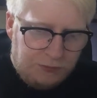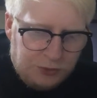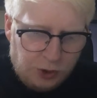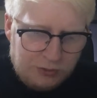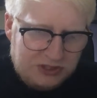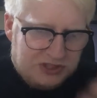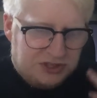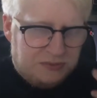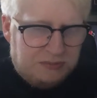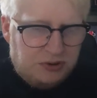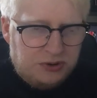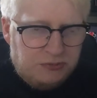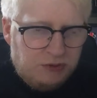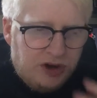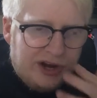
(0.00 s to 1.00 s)
Almost to a
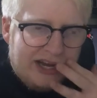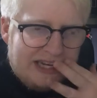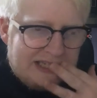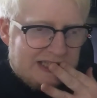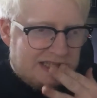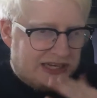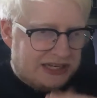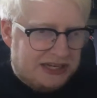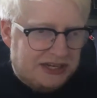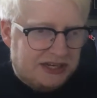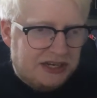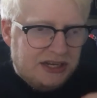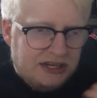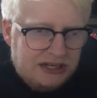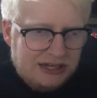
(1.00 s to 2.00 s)
point where it's like
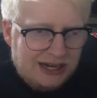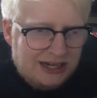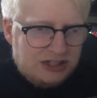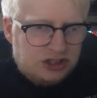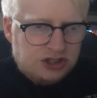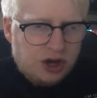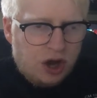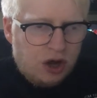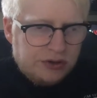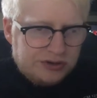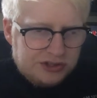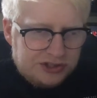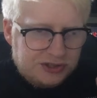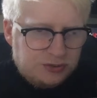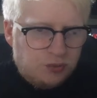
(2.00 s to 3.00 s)
a dark,
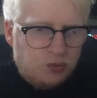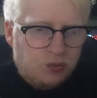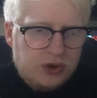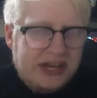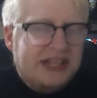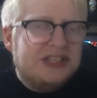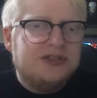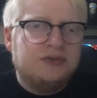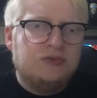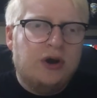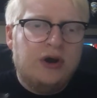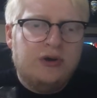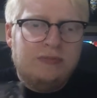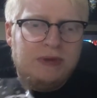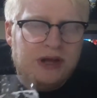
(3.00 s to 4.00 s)
sweet
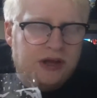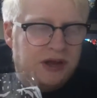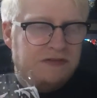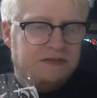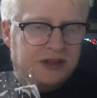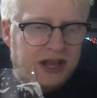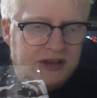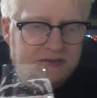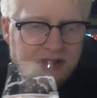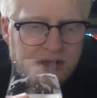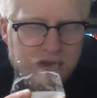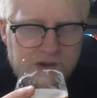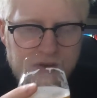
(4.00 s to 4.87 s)
aroma, a flavour.